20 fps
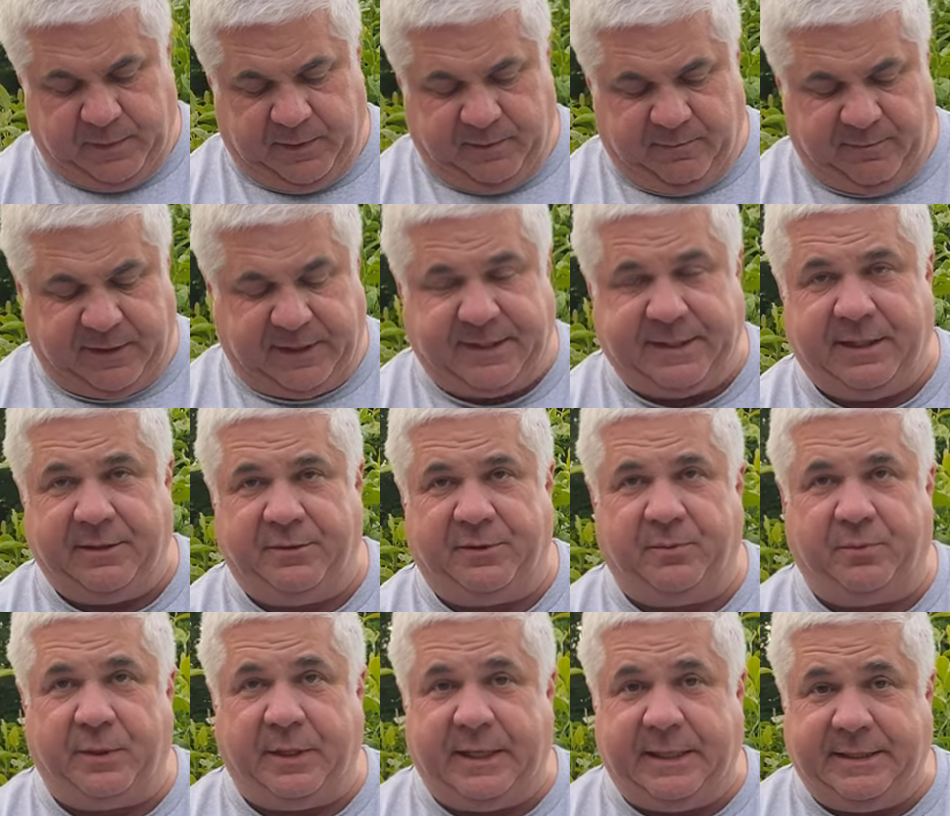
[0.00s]
If I sound
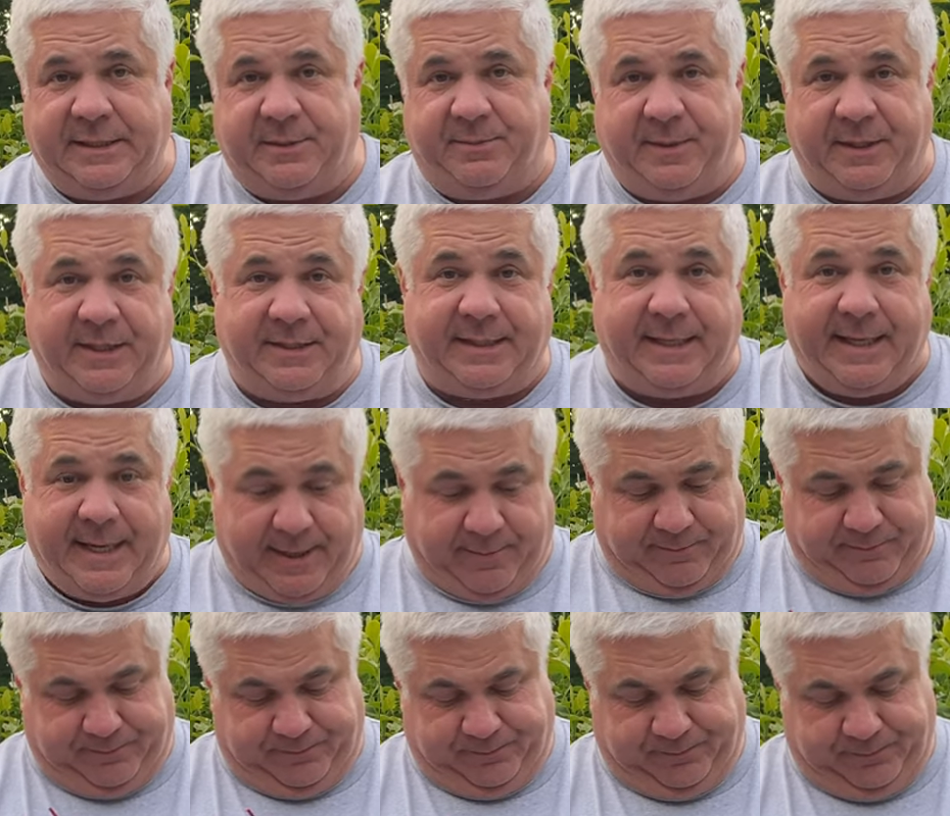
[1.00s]
surprised, it's because I am.
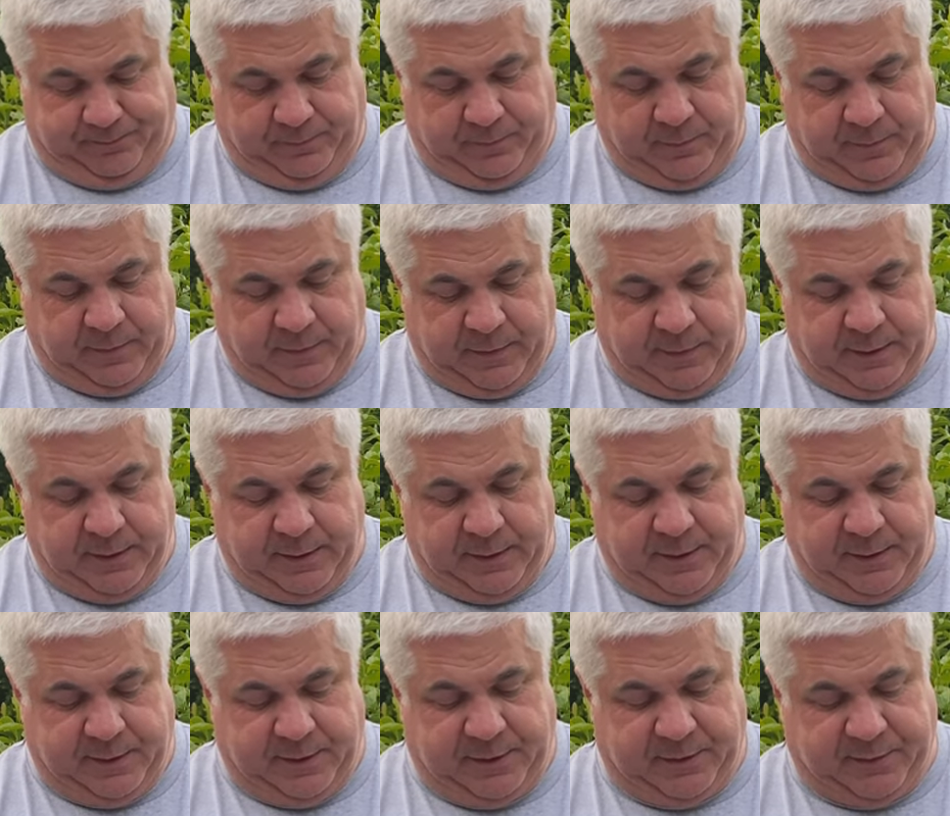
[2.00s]

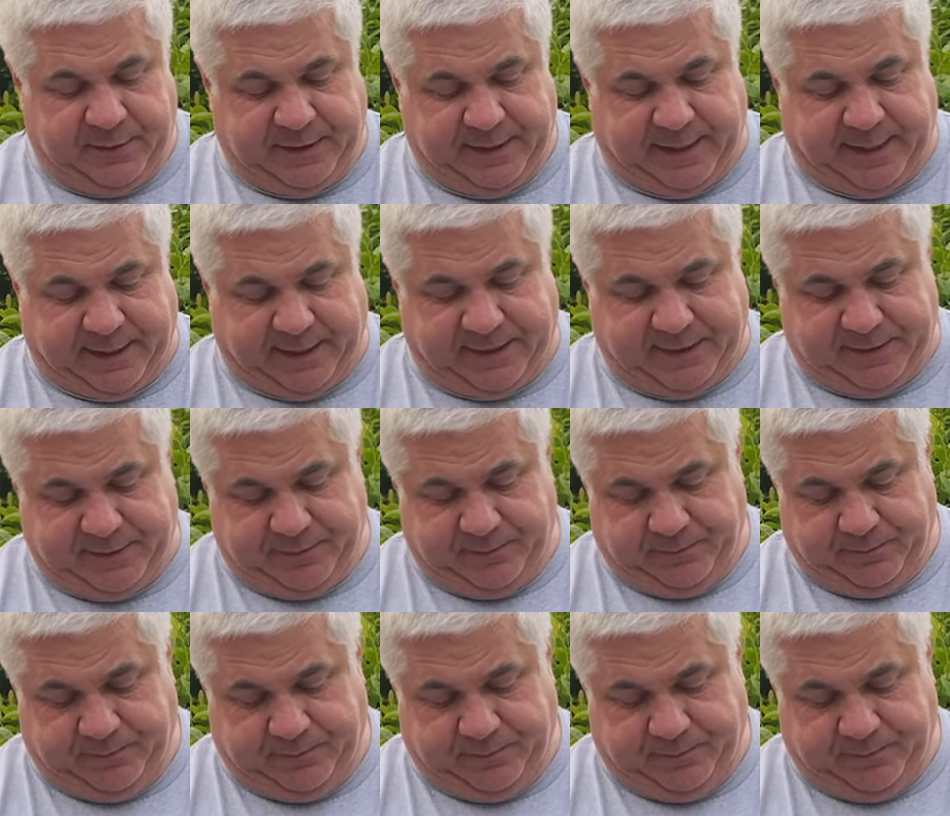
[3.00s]
This was a guess.